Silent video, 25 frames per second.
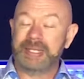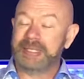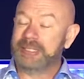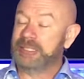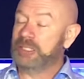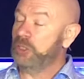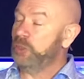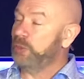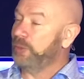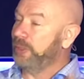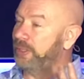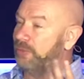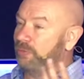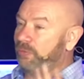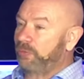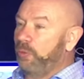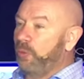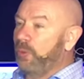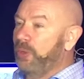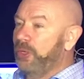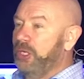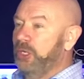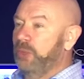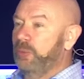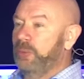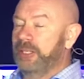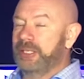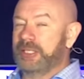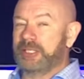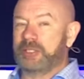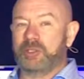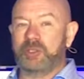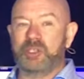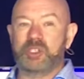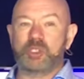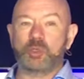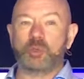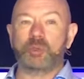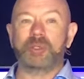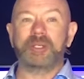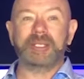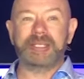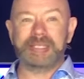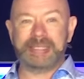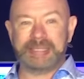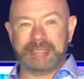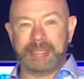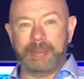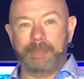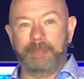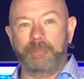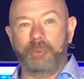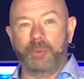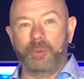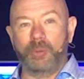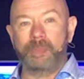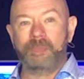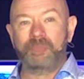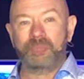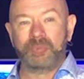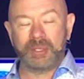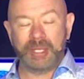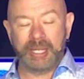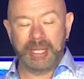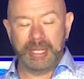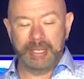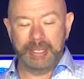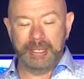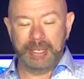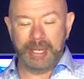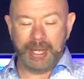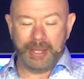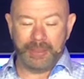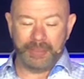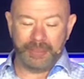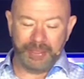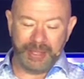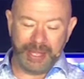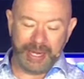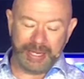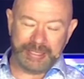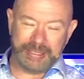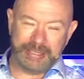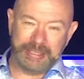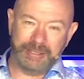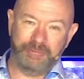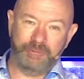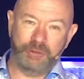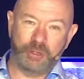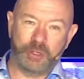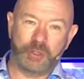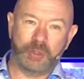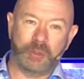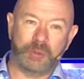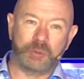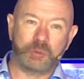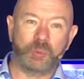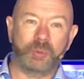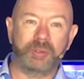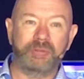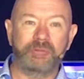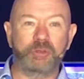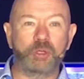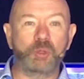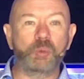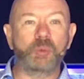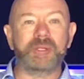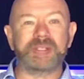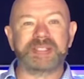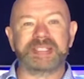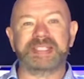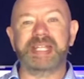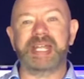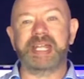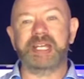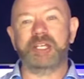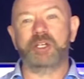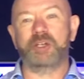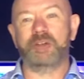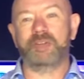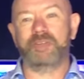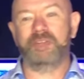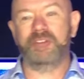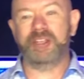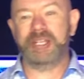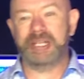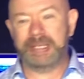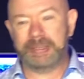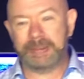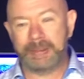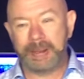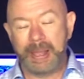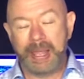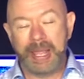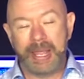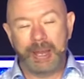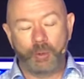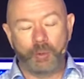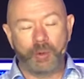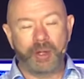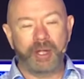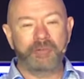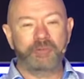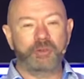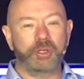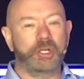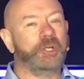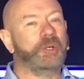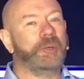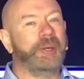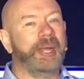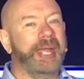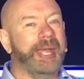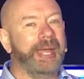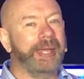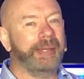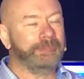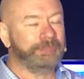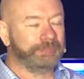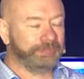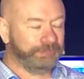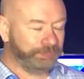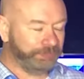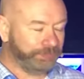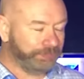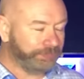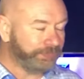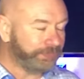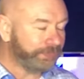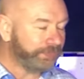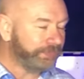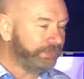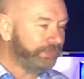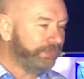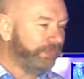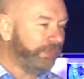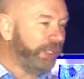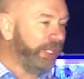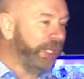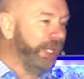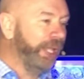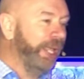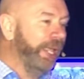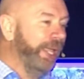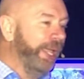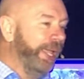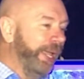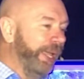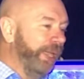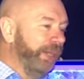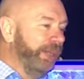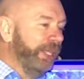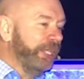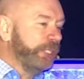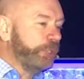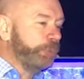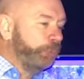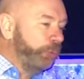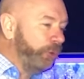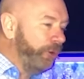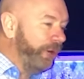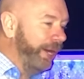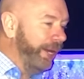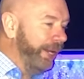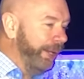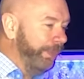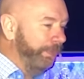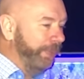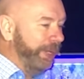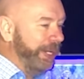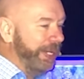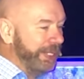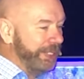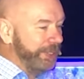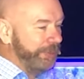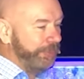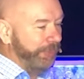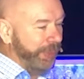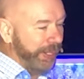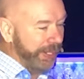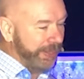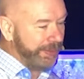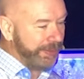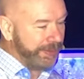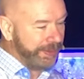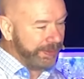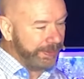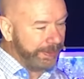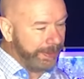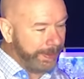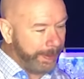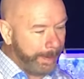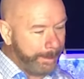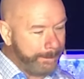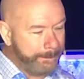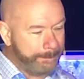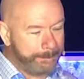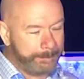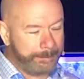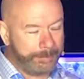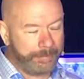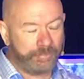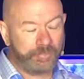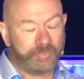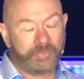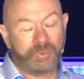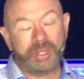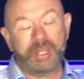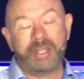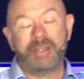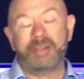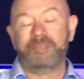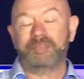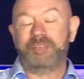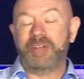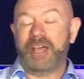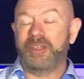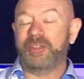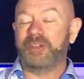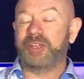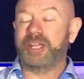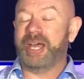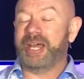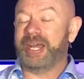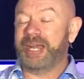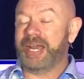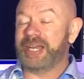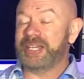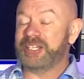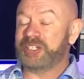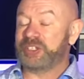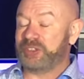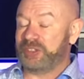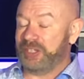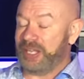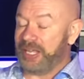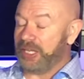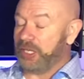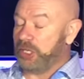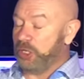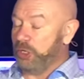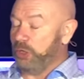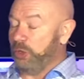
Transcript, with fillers: do it for you, and it's really simple and not that difficult. Well, if you will stand to your feet, wherever you're at, and let's pray and be dismissed. Father God, I just thank